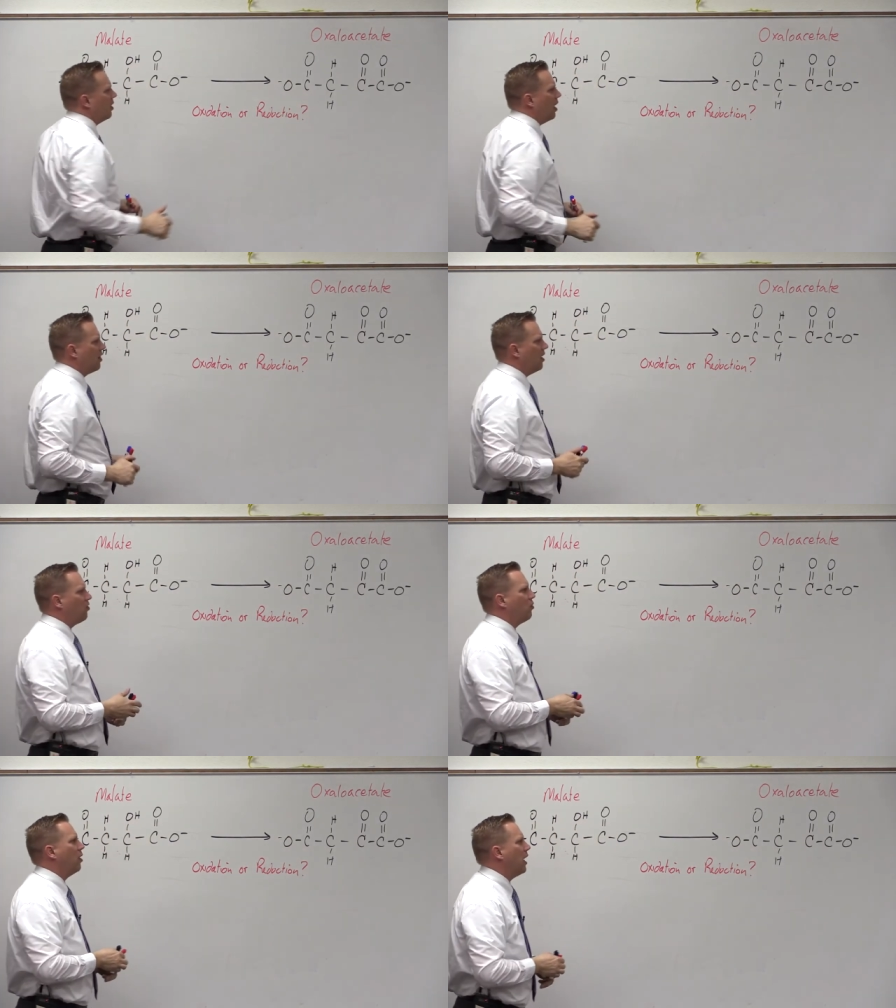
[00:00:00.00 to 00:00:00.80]

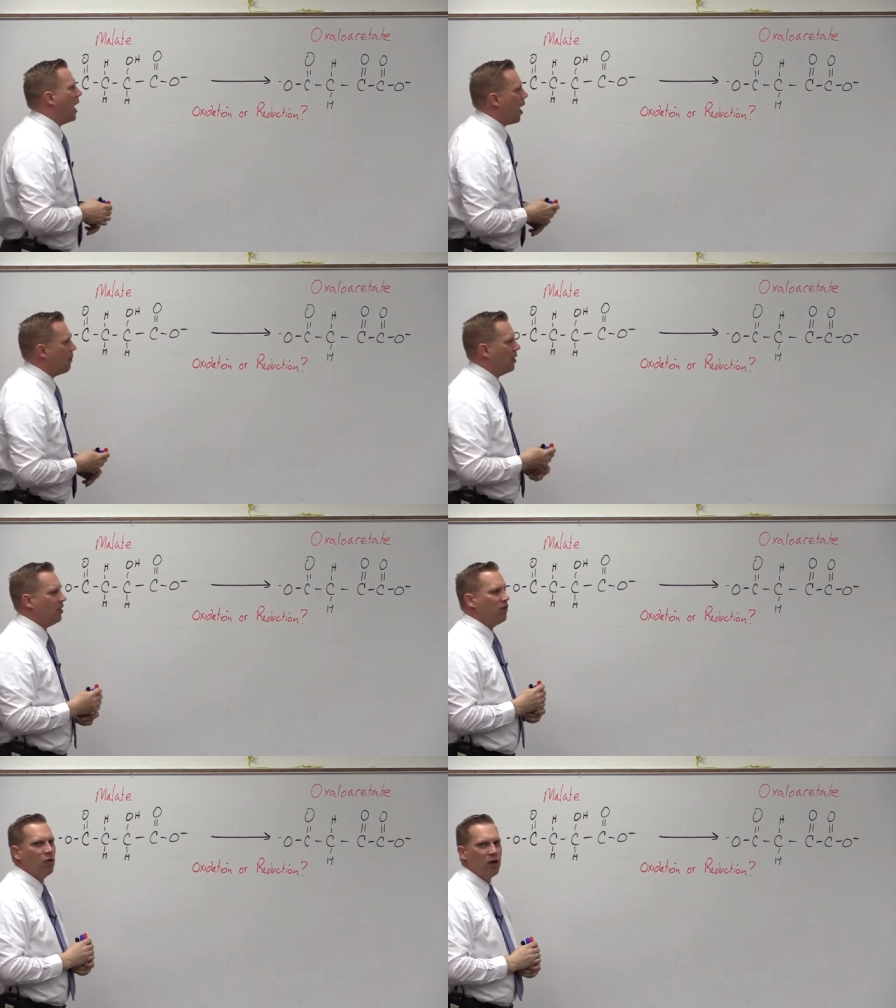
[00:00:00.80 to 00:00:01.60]
nothing's really
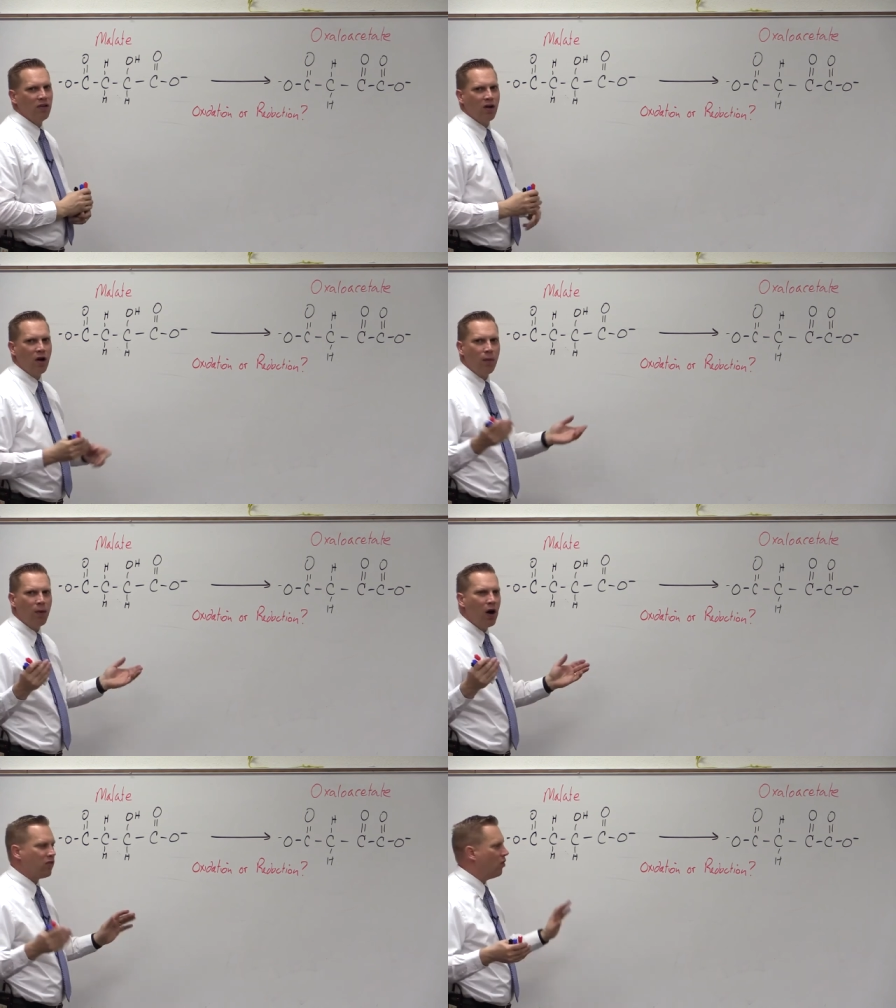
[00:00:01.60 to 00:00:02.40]
happening to it. It's a
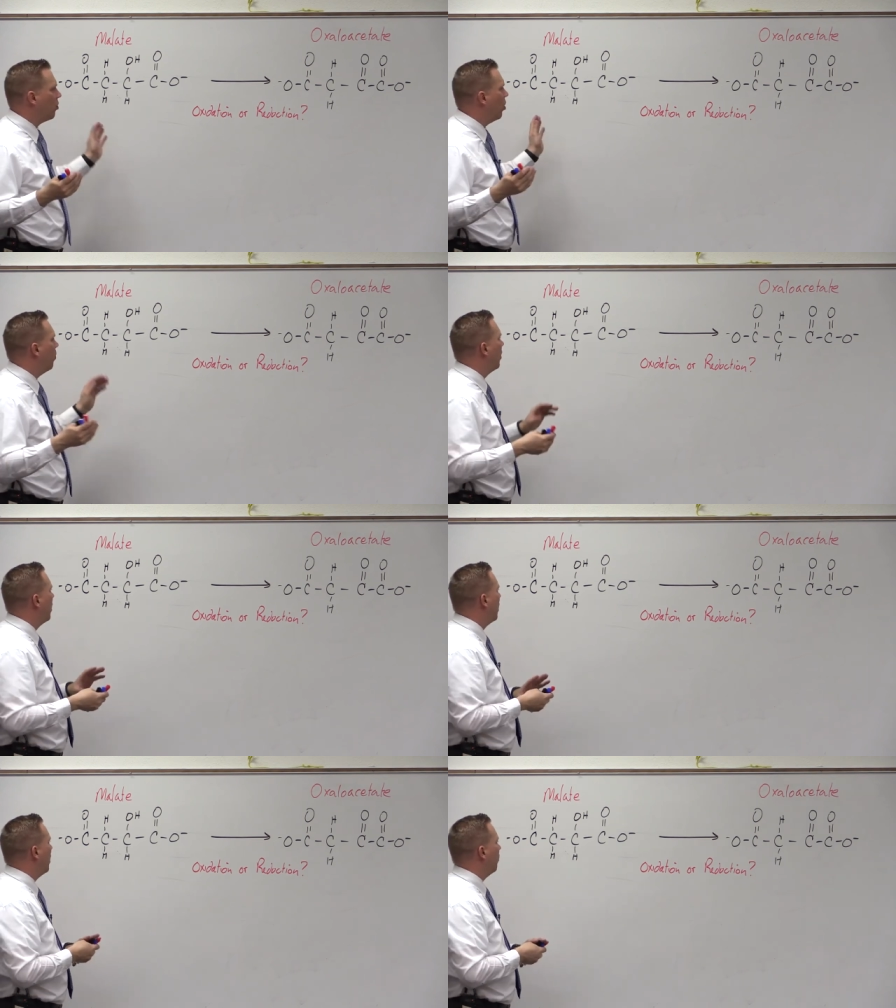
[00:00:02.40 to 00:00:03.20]
carboxyl group
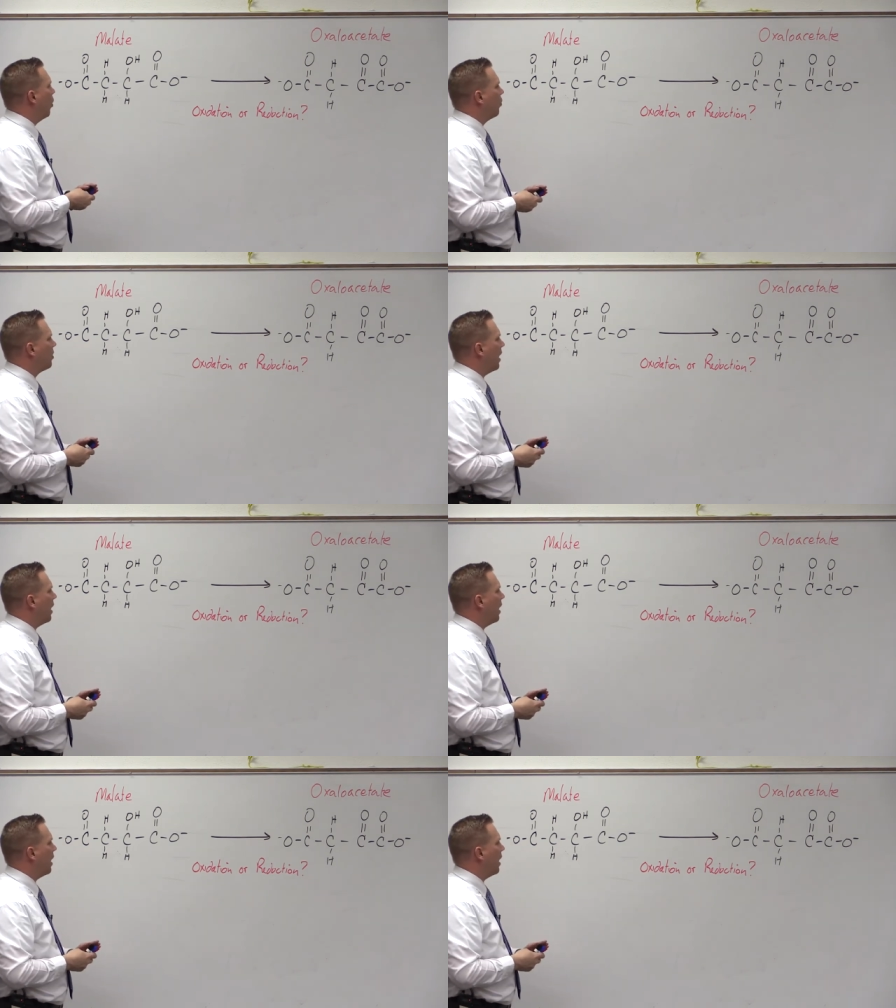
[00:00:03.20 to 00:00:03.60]
in both